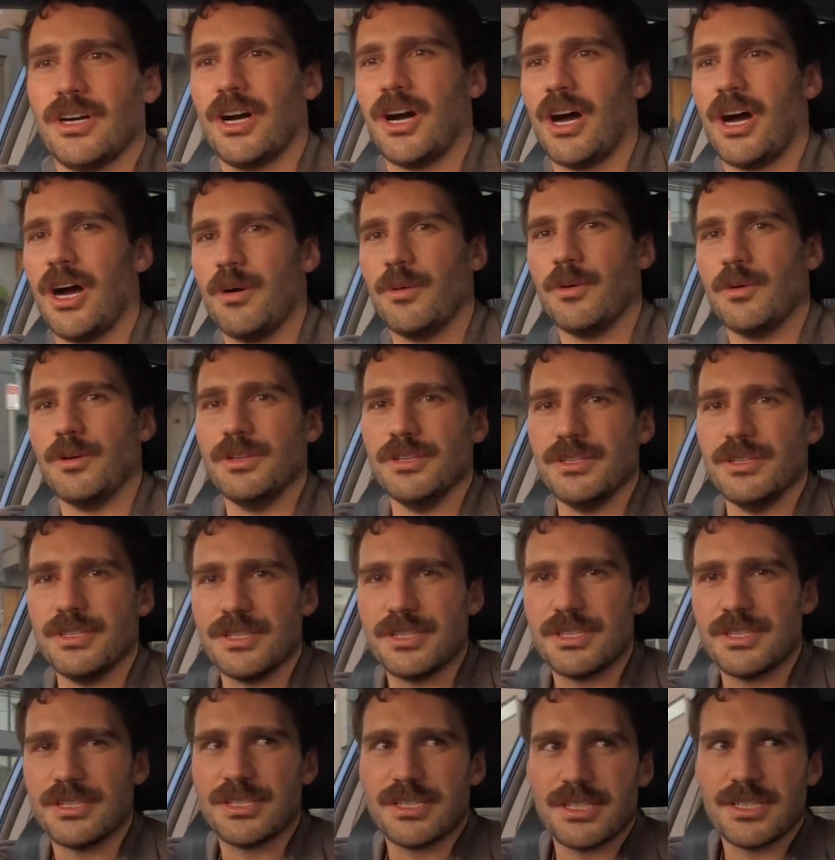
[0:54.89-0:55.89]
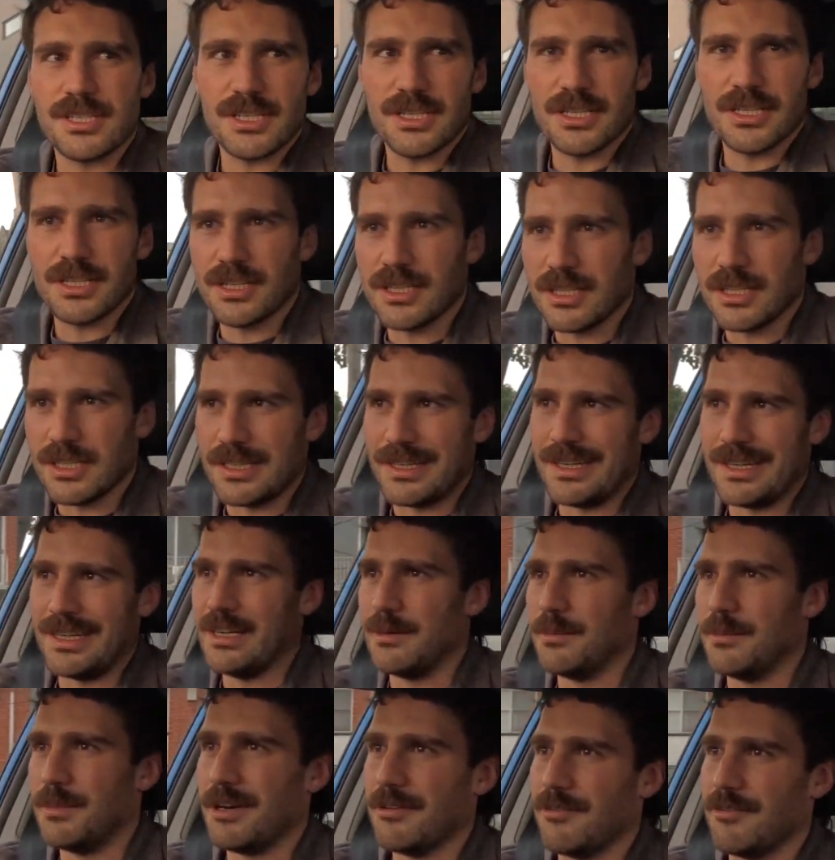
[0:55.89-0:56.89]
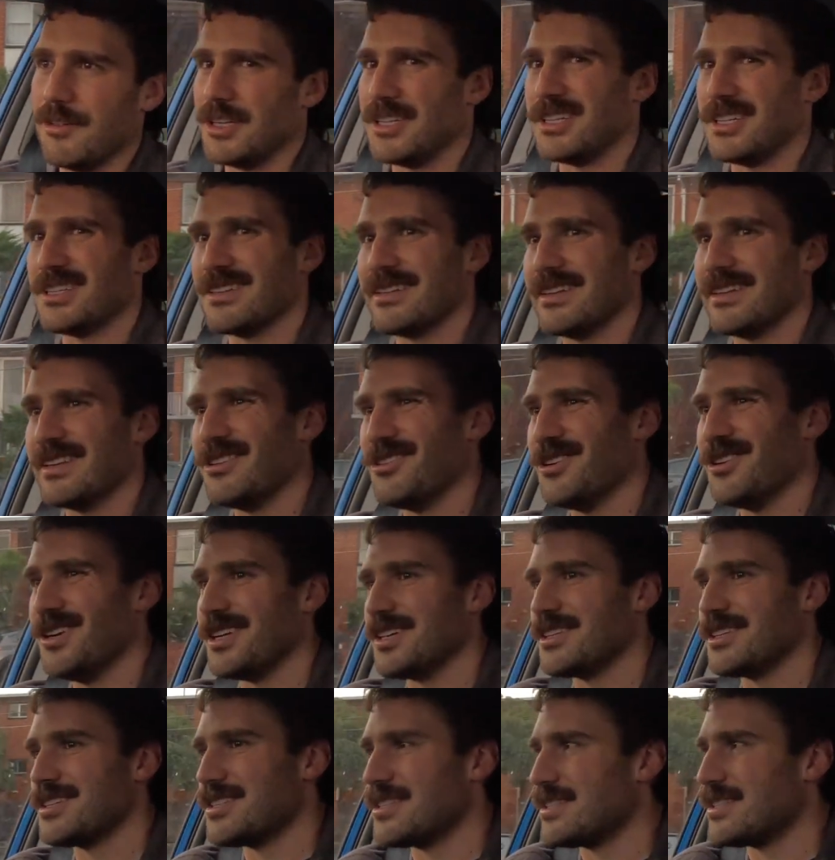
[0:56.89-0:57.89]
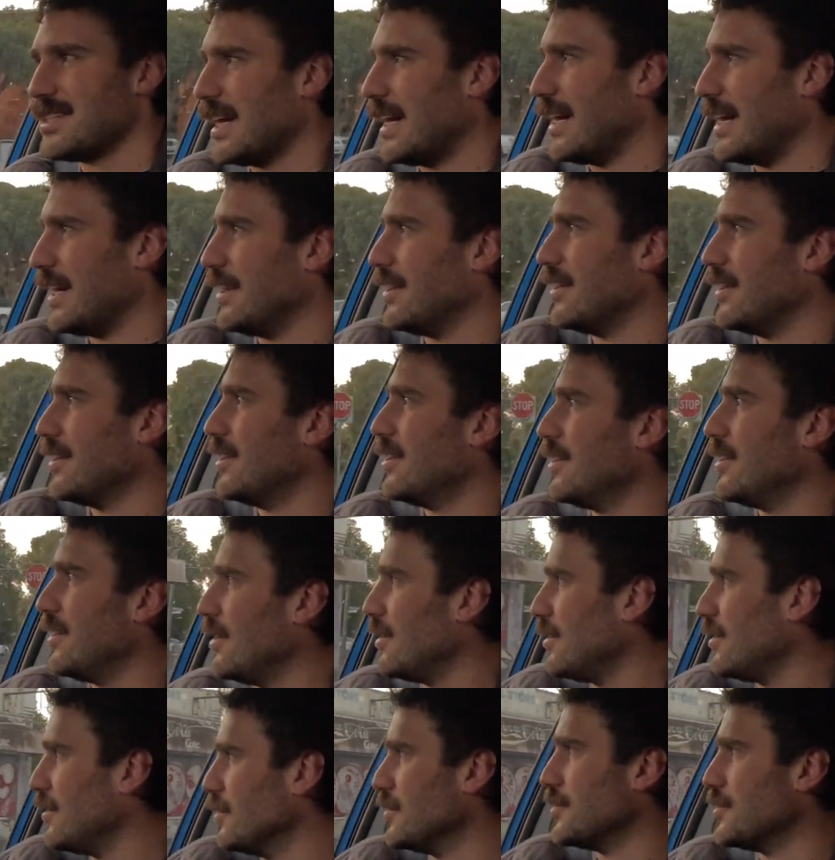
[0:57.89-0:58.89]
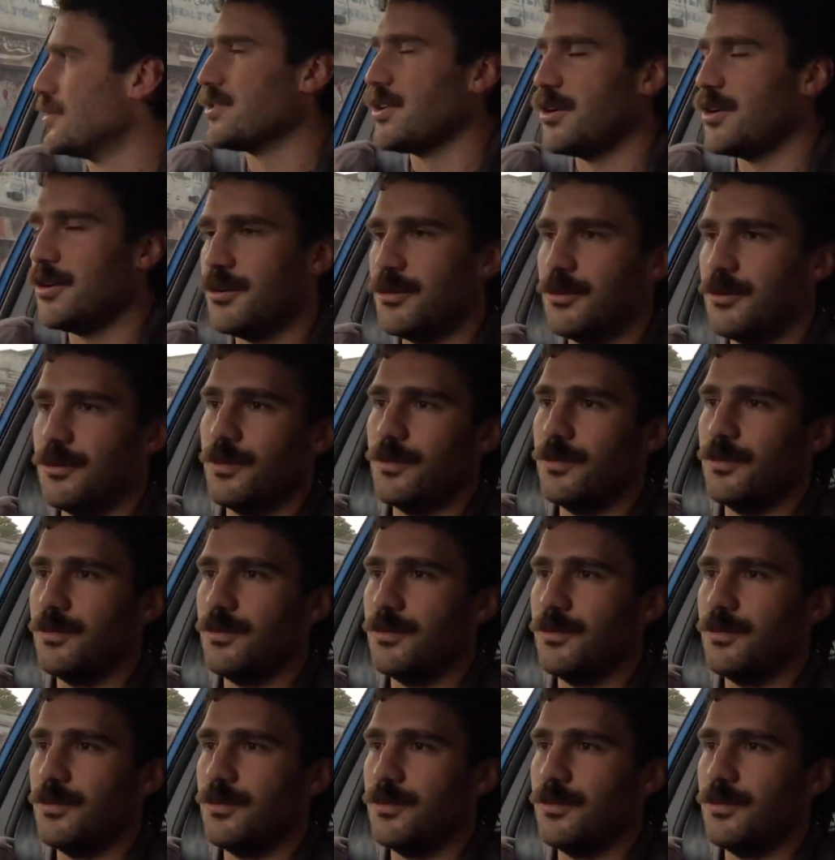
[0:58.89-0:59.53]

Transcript: I was in a bit of a delirious state, so